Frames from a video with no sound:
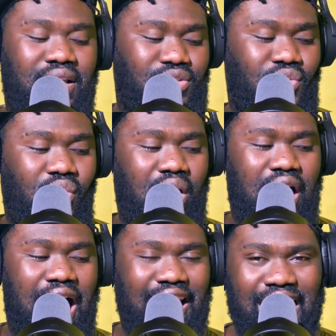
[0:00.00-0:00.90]
So
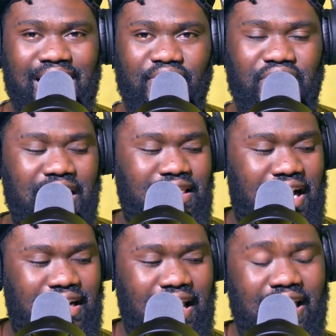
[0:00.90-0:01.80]
I like the fact
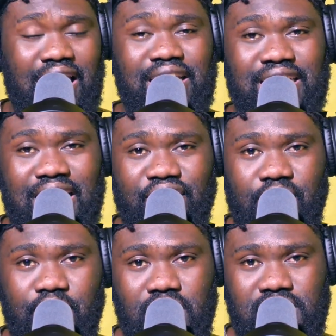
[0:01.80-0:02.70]
that each and
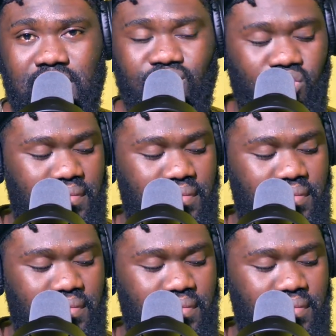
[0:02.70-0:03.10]
every person will